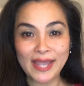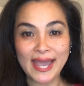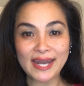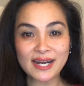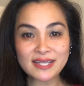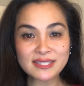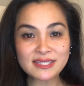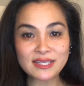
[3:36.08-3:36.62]
And
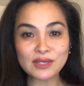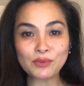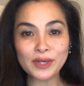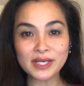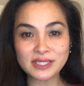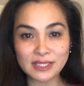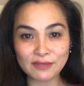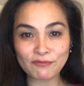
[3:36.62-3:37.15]
I see what
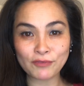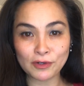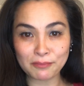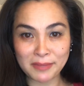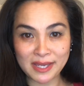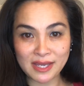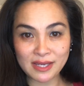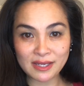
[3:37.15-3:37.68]
it did for
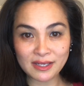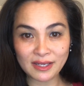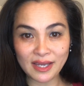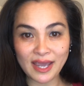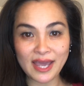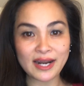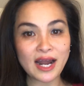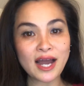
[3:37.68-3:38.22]
me,
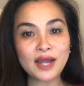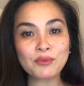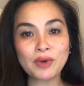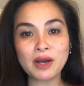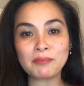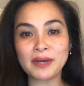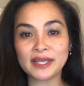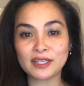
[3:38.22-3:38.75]
and I
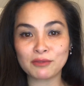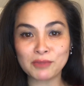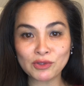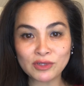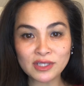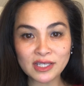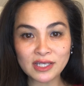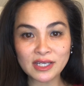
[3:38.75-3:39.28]
want my
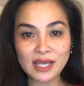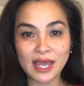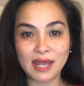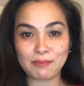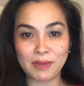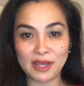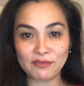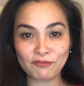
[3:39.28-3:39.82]
community
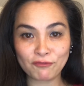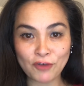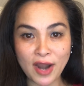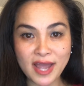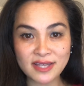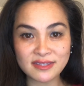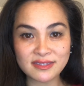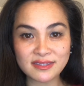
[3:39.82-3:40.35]
and my
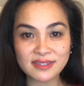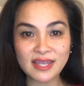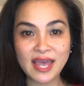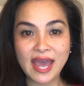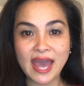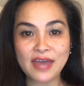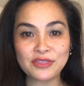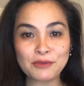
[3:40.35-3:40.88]
friends
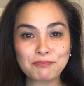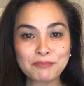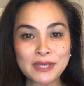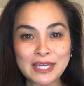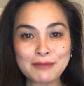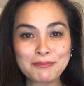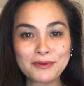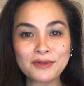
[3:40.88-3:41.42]
and the
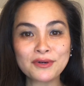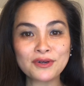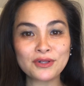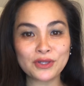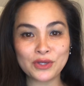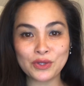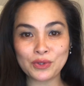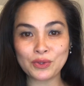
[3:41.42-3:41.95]

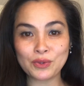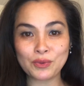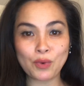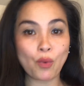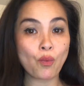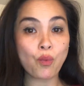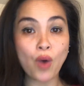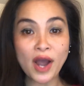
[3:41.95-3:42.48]
people who
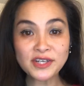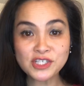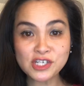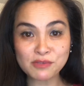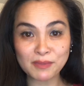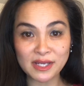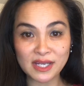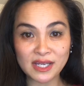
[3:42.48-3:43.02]

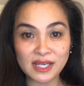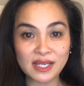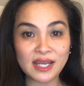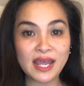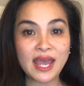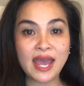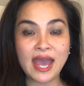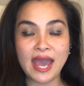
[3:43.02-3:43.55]
watch
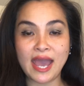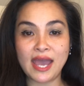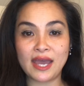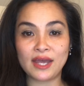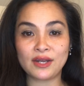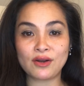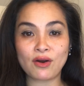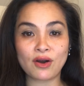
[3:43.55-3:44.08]
me
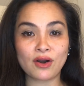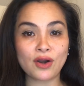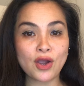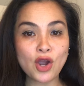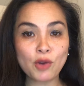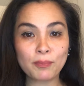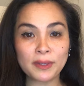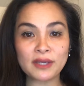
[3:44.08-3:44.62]
and are
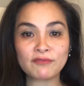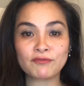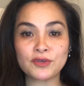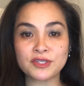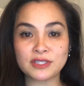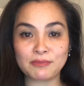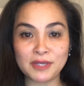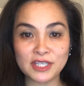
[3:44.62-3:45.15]
hoping
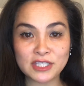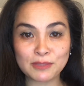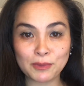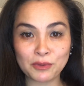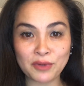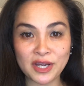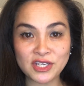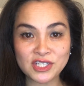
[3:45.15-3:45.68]
for some
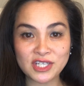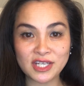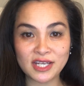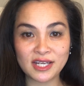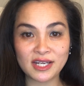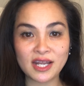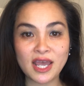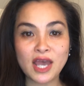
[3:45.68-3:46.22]

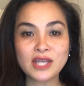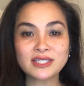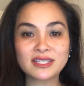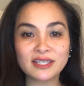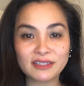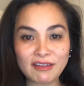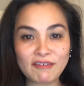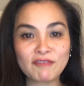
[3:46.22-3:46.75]
inspiration
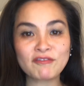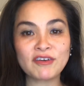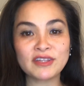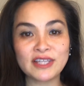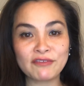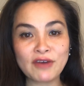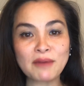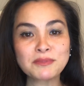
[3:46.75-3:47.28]
to
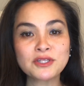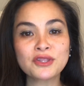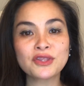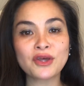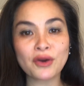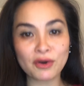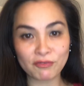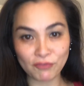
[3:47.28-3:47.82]
live up to
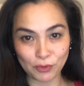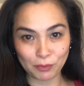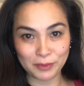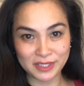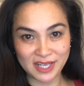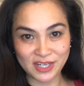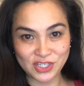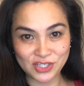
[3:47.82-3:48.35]
their full
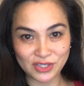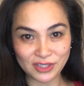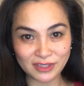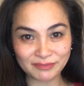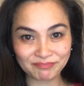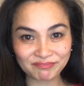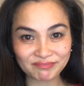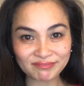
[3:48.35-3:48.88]

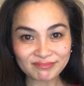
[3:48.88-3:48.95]
potential.